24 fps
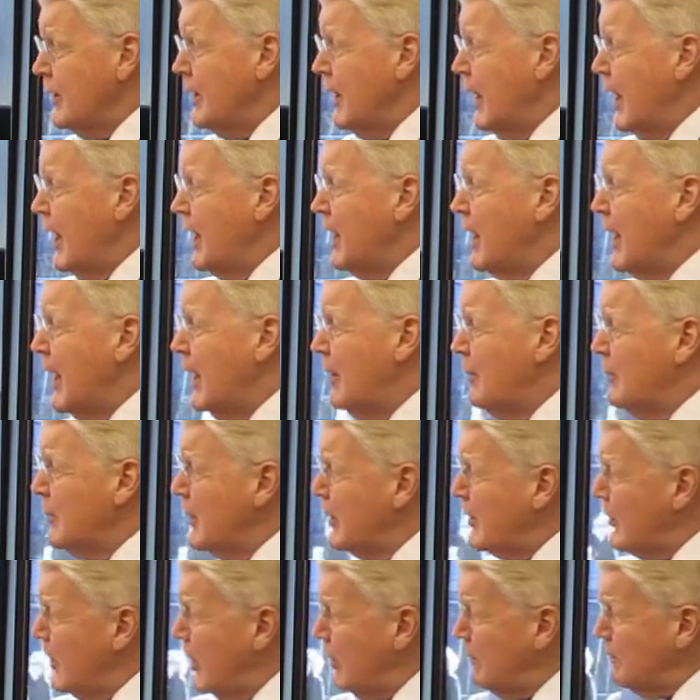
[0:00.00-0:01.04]

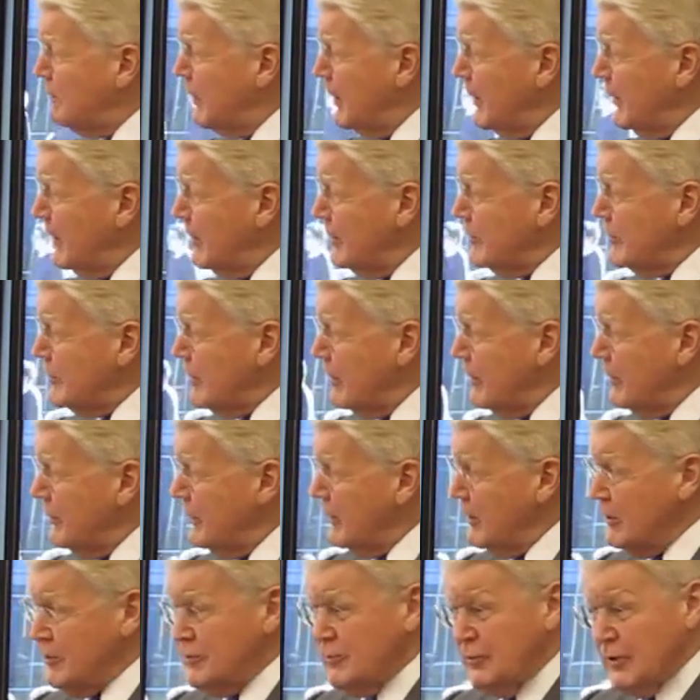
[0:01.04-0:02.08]
allowing companies in
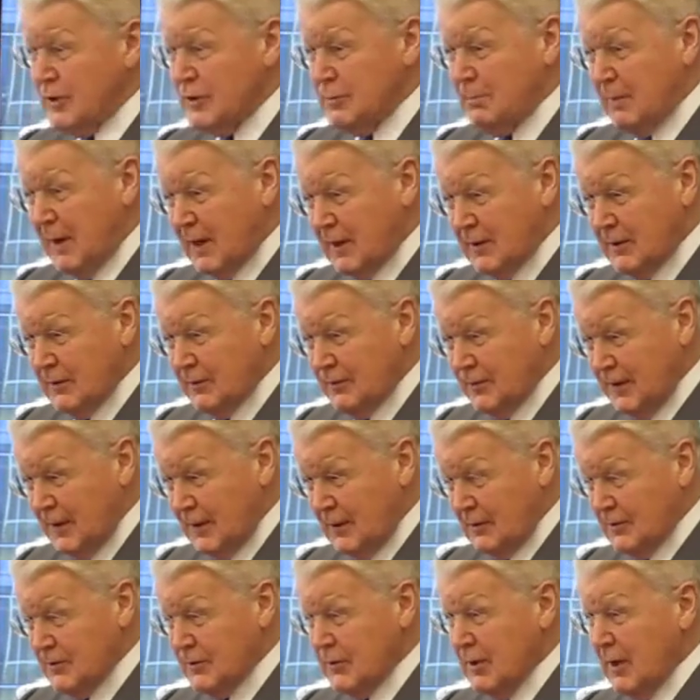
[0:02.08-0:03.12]
these respective
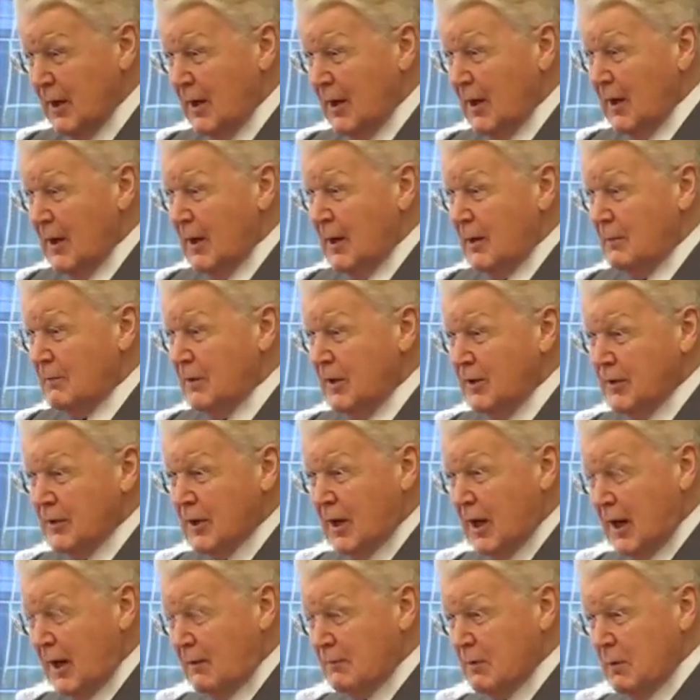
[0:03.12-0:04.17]
fields with
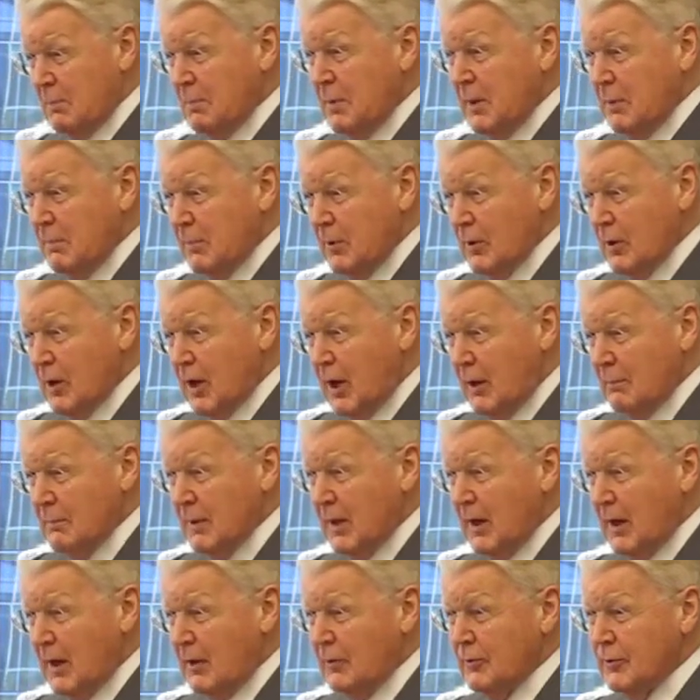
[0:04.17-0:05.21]
clever people
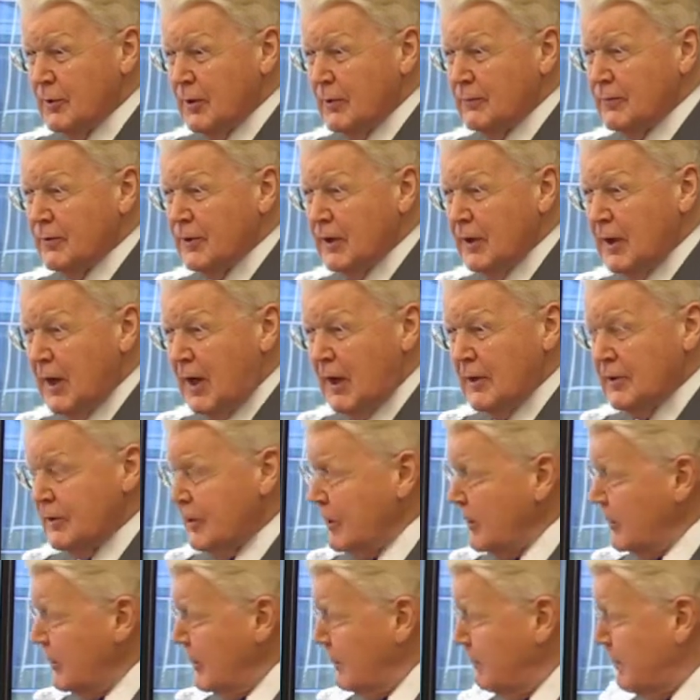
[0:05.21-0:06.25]
coming out of the
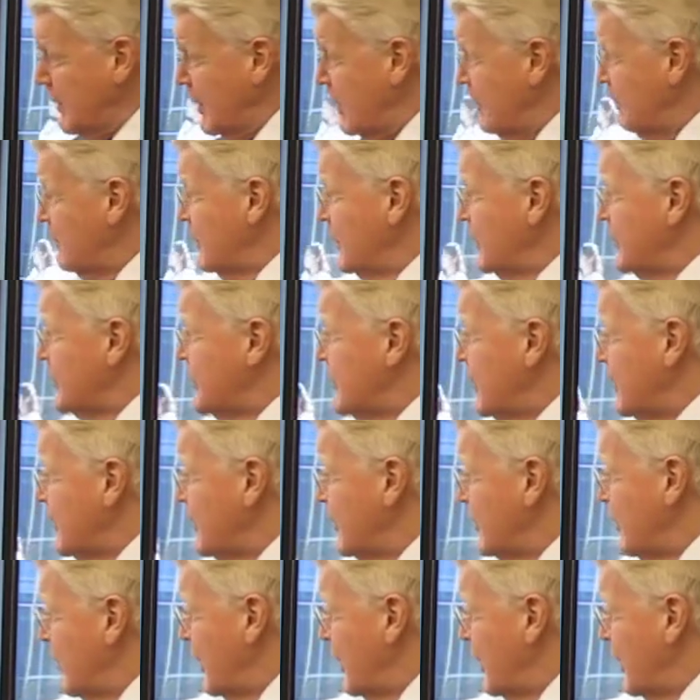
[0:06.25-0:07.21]
IT departments and the